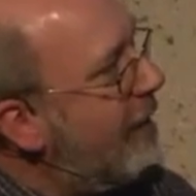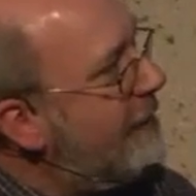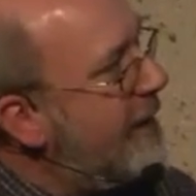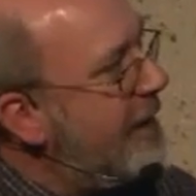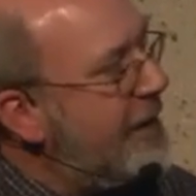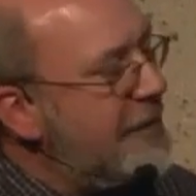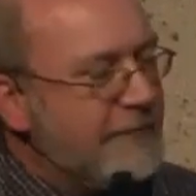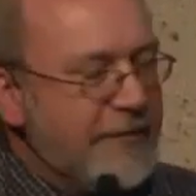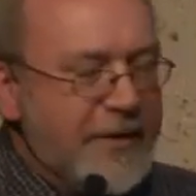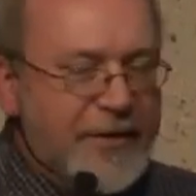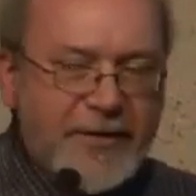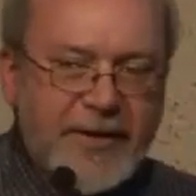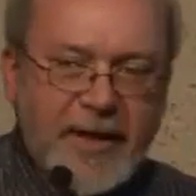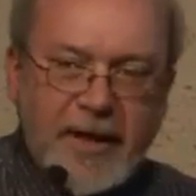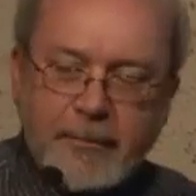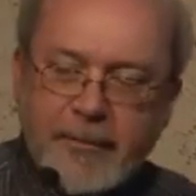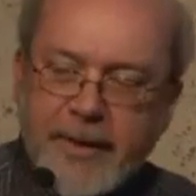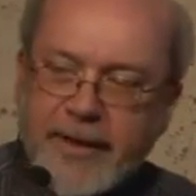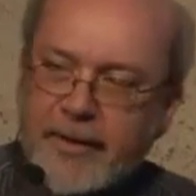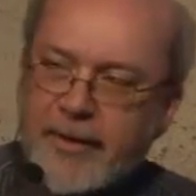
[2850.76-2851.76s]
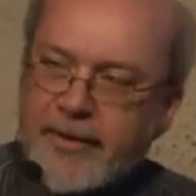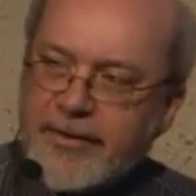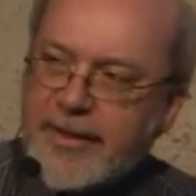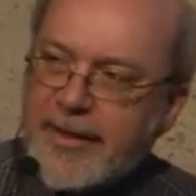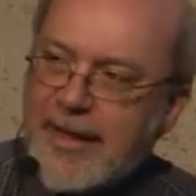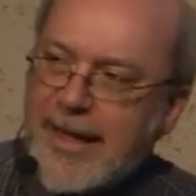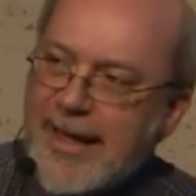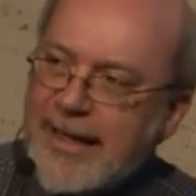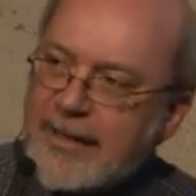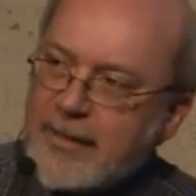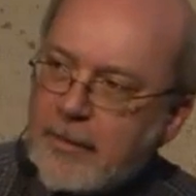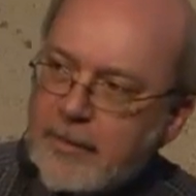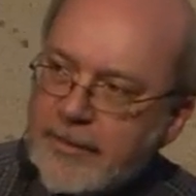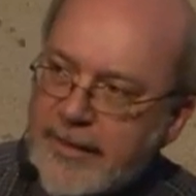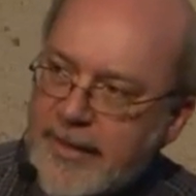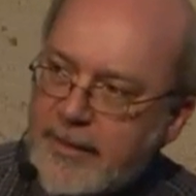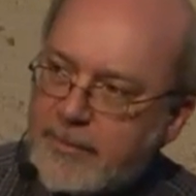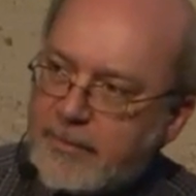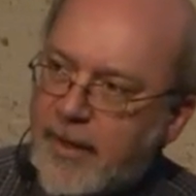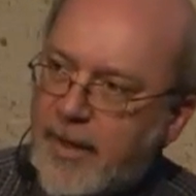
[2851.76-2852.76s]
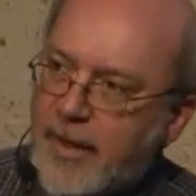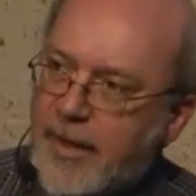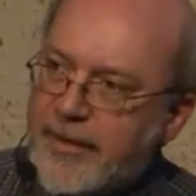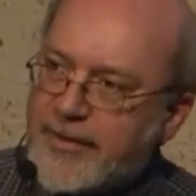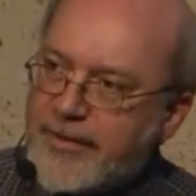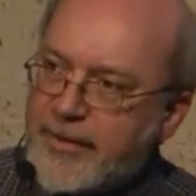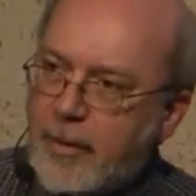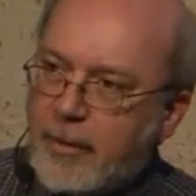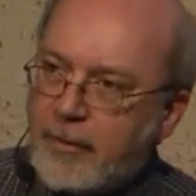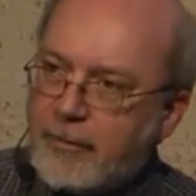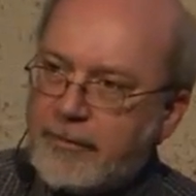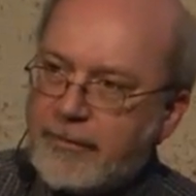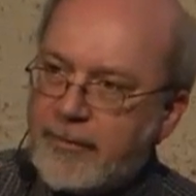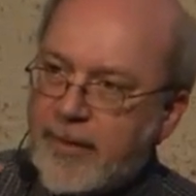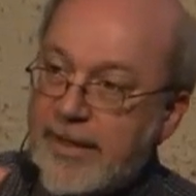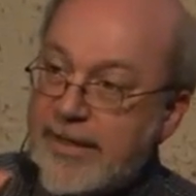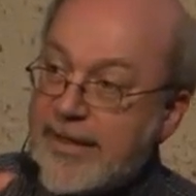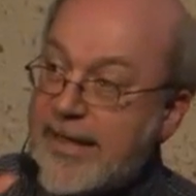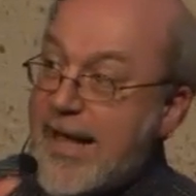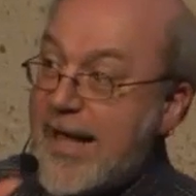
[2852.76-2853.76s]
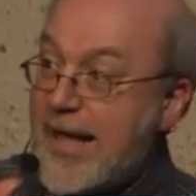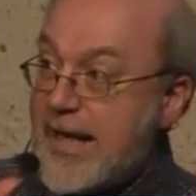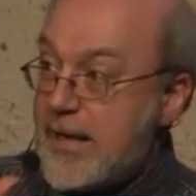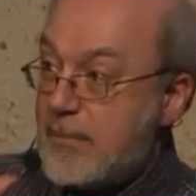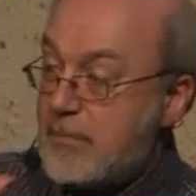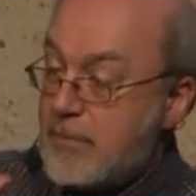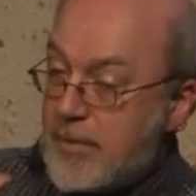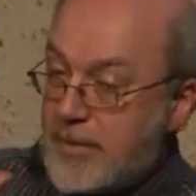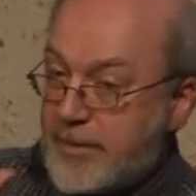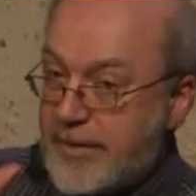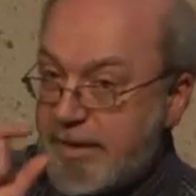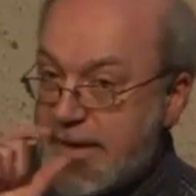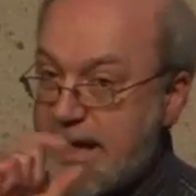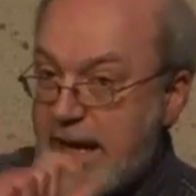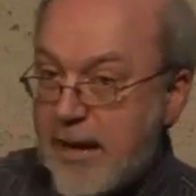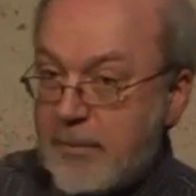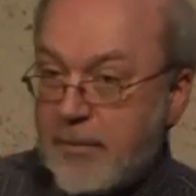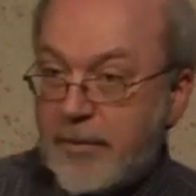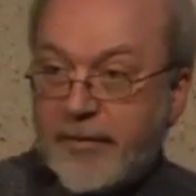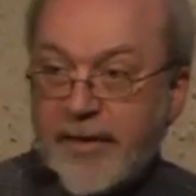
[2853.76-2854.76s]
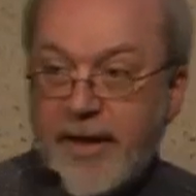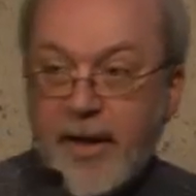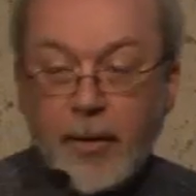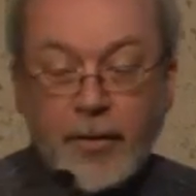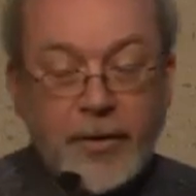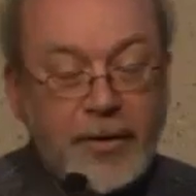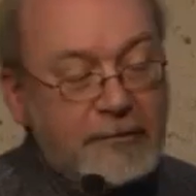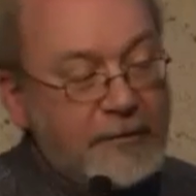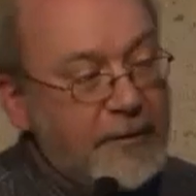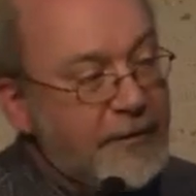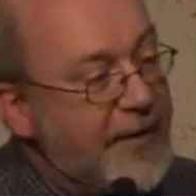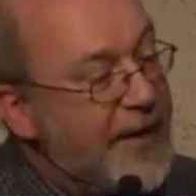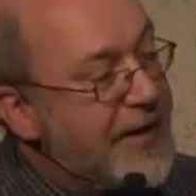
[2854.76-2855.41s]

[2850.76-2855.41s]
very interesting because it had on it part of a name, the name of the owner of